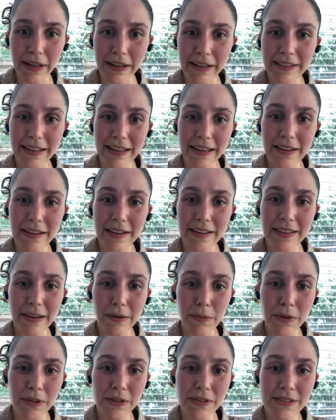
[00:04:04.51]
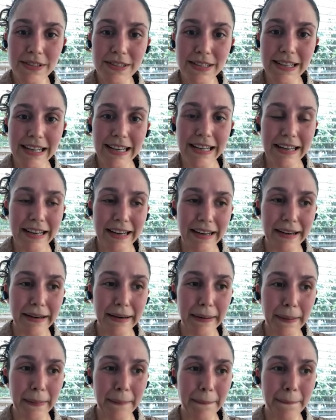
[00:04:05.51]
Like they wouldn't
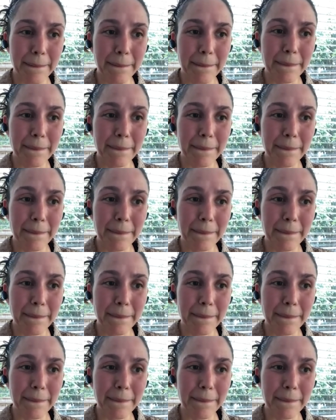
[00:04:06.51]
uh,